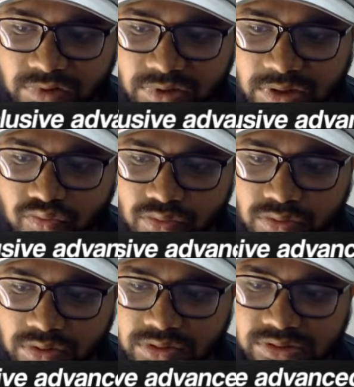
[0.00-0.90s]
Now
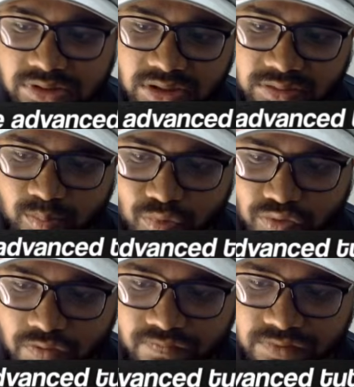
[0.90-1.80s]
select
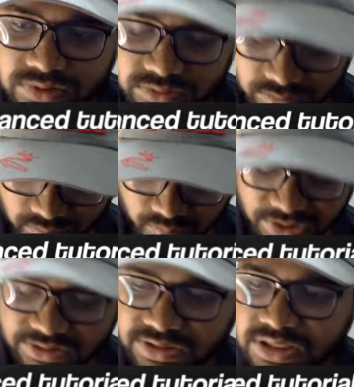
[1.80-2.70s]
both of this,
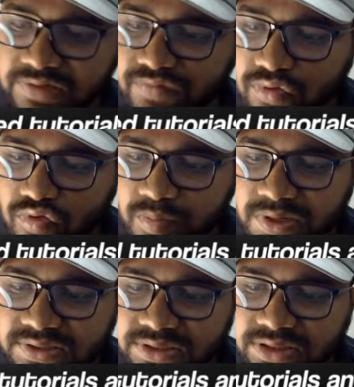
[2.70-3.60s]
press T for
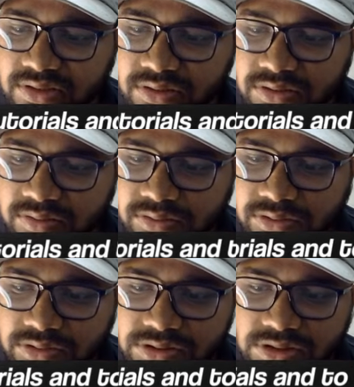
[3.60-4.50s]
opacity,
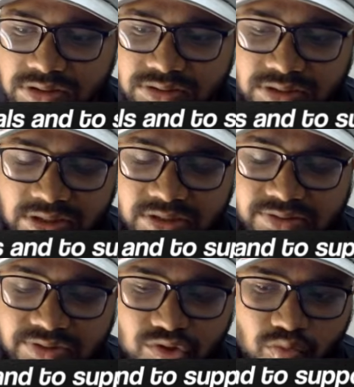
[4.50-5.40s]

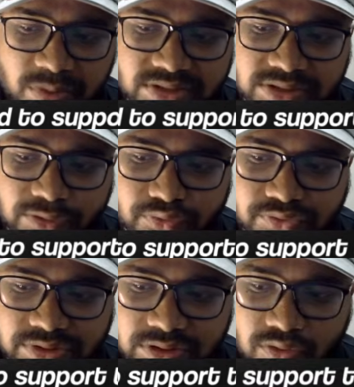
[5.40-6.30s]
decrease the opacity to
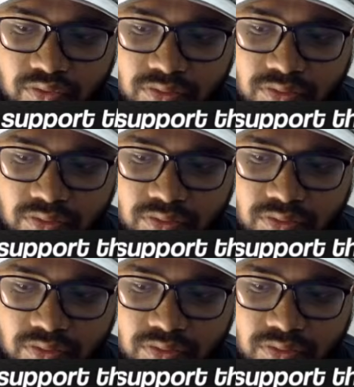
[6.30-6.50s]
0,